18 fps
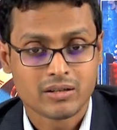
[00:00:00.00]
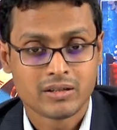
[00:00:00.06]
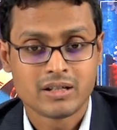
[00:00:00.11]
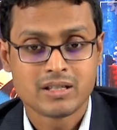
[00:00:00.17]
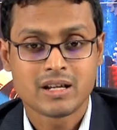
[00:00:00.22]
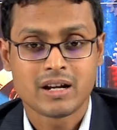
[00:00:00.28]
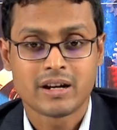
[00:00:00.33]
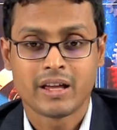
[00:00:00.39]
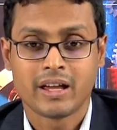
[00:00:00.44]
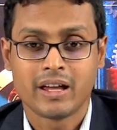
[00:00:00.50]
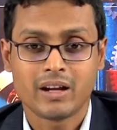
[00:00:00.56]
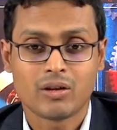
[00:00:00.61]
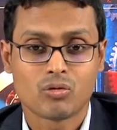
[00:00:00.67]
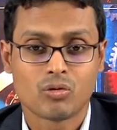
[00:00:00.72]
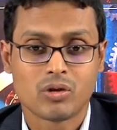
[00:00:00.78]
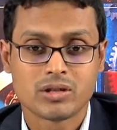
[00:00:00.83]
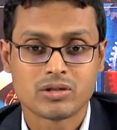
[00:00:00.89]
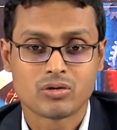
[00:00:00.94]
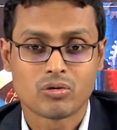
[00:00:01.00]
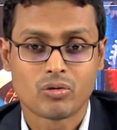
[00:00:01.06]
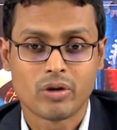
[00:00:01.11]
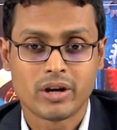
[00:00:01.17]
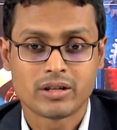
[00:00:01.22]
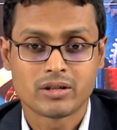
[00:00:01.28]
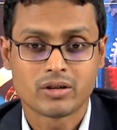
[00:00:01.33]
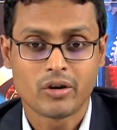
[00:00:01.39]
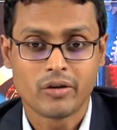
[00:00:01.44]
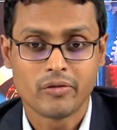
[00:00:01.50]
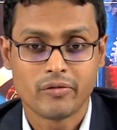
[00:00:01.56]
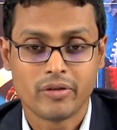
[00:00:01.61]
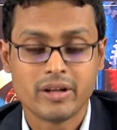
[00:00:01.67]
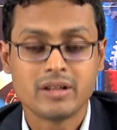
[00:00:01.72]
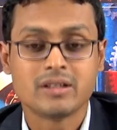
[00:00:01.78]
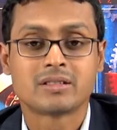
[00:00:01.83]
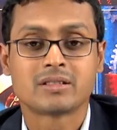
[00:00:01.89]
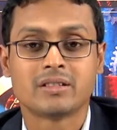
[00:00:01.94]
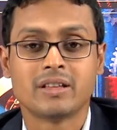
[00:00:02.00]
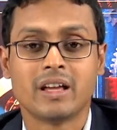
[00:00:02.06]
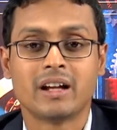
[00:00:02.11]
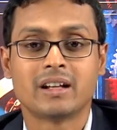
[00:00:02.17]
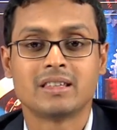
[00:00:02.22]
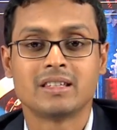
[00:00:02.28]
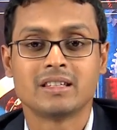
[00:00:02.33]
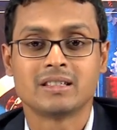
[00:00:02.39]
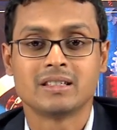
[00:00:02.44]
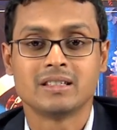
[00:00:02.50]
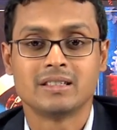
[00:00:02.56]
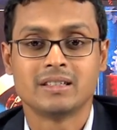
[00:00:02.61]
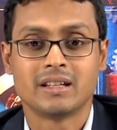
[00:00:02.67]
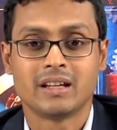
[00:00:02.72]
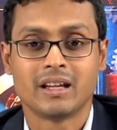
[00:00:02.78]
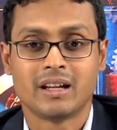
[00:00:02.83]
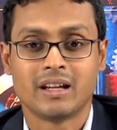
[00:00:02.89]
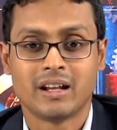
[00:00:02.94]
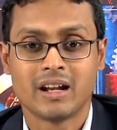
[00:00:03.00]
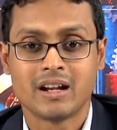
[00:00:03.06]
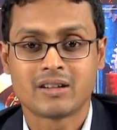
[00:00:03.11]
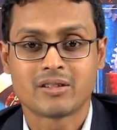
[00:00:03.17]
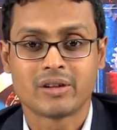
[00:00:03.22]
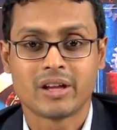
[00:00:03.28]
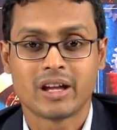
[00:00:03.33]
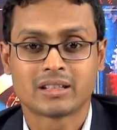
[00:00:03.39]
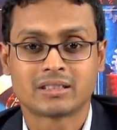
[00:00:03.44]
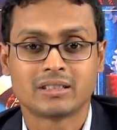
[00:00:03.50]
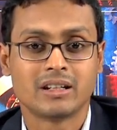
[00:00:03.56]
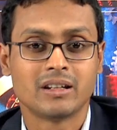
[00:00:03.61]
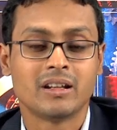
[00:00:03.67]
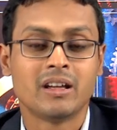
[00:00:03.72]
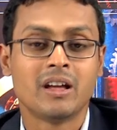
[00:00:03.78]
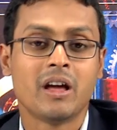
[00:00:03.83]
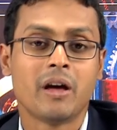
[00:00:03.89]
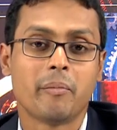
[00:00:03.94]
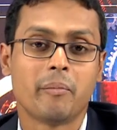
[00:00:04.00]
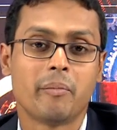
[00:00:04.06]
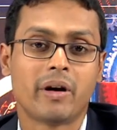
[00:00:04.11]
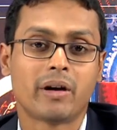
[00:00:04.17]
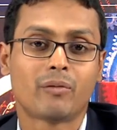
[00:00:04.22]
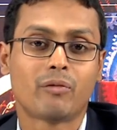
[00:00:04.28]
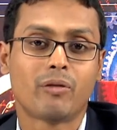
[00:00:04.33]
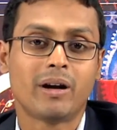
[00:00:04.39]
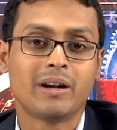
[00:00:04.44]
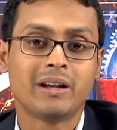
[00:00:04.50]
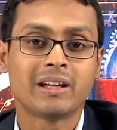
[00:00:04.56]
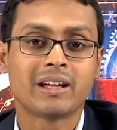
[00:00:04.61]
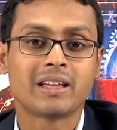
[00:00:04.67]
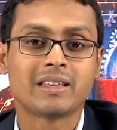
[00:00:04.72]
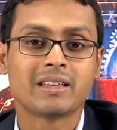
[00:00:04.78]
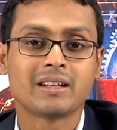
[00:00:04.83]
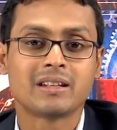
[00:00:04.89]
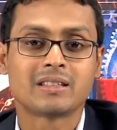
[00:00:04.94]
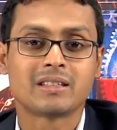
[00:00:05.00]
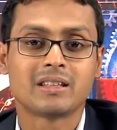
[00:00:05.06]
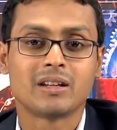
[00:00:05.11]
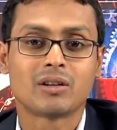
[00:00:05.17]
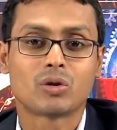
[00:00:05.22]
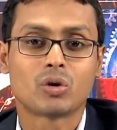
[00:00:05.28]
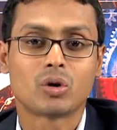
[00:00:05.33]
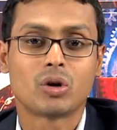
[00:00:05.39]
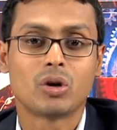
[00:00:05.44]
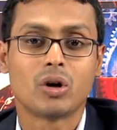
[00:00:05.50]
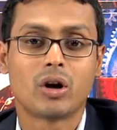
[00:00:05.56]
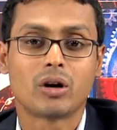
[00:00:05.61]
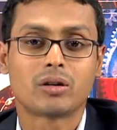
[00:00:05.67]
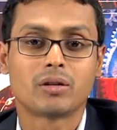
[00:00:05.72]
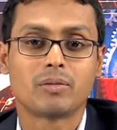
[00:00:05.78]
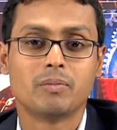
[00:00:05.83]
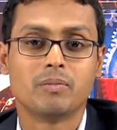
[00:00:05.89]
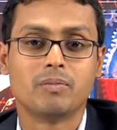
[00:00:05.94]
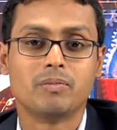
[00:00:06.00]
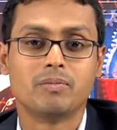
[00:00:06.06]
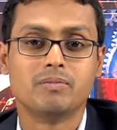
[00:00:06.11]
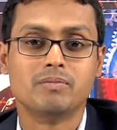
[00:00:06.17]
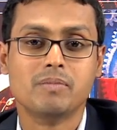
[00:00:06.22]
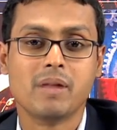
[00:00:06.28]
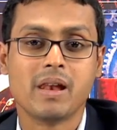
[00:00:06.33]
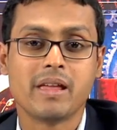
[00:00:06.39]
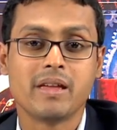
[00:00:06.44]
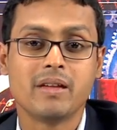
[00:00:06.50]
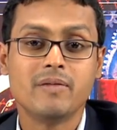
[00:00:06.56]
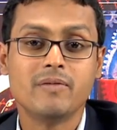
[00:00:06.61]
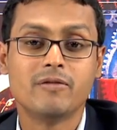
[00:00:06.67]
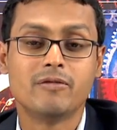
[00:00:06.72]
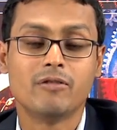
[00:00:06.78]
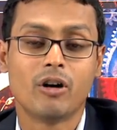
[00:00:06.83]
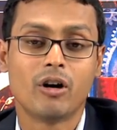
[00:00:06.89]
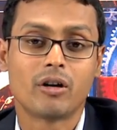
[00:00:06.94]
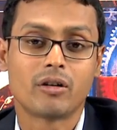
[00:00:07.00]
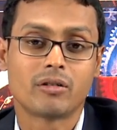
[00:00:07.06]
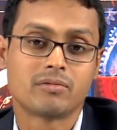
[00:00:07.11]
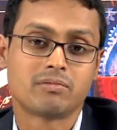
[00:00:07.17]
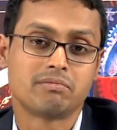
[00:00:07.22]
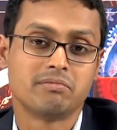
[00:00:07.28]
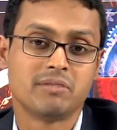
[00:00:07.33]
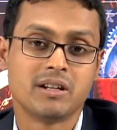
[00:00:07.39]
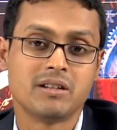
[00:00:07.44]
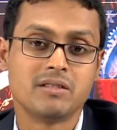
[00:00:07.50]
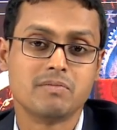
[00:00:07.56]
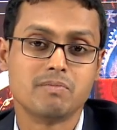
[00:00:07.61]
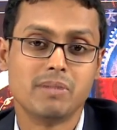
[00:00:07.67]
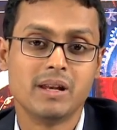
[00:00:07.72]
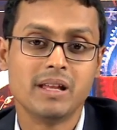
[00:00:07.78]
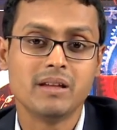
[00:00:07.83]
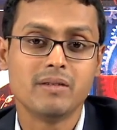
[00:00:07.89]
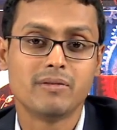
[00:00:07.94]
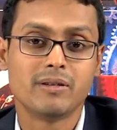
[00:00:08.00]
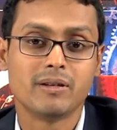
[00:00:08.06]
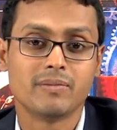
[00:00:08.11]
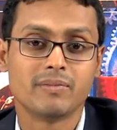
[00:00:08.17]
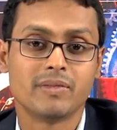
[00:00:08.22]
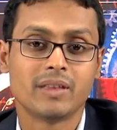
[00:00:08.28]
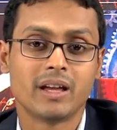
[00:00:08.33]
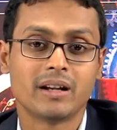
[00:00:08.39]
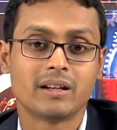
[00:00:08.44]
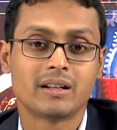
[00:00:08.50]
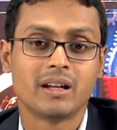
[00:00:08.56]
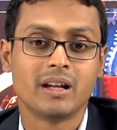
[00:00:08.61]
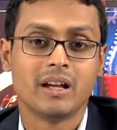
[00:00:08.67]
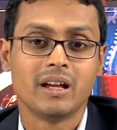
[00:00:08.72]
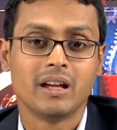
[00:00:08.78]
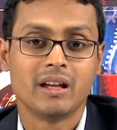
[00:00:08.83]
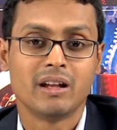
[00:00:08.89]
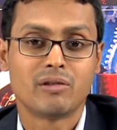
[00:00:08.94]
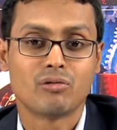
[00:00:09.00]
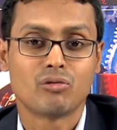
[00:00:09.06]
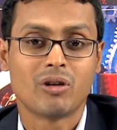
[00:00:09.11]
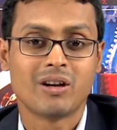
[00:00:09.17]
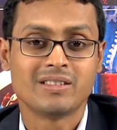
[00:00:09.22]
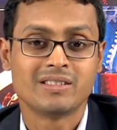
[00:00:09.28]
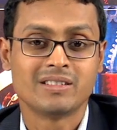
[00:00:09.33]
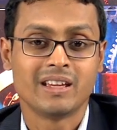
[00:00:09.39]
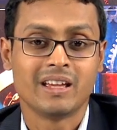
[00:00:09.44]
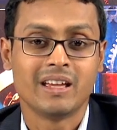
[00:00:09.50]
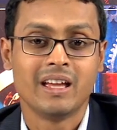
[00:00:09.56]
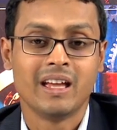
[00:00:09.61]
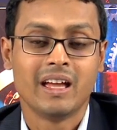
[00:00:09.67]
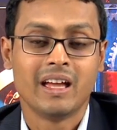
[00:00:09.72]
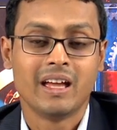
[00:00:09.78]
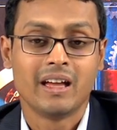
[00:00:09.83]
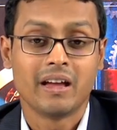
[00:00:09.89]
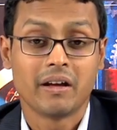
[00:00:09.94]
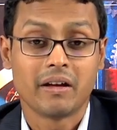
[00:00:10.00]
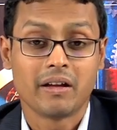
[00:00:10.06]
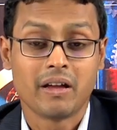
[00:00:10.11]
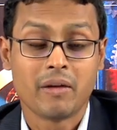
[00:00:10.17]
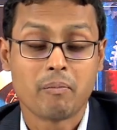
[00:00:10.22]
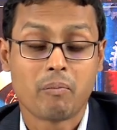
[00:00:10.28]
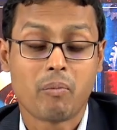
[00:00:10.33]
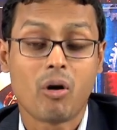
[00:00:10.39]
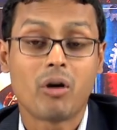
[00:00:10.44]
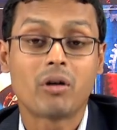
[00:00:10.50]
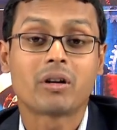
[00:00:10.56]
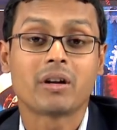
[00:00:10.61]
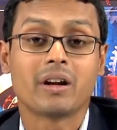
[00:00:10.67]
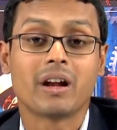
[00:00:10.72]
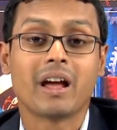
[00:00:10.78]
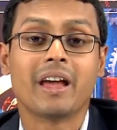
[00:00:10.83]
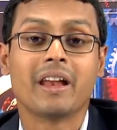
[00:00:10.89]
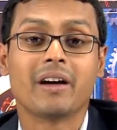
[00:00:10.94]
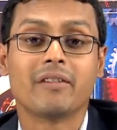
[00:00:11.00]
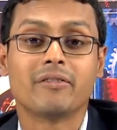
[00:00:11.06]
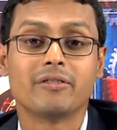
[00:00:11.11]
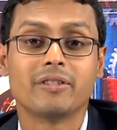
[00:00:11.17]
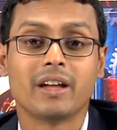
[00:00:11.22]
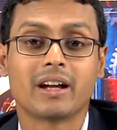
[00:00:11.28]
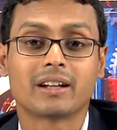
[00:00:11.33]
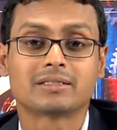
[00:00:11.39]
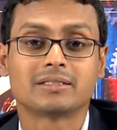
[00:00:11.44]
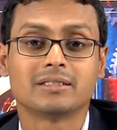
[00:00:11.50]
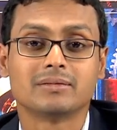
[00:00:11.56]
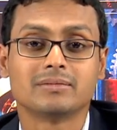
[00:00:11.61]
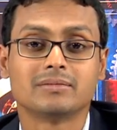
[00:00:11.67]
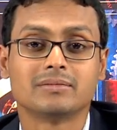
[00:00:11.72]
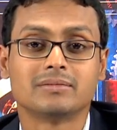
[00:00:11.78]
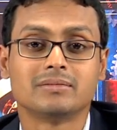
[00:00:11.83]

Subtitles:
Richard Heck was quite convinced that this is a great reaction, but funding agency could not believe or did not believe him that it was a important enough reaction.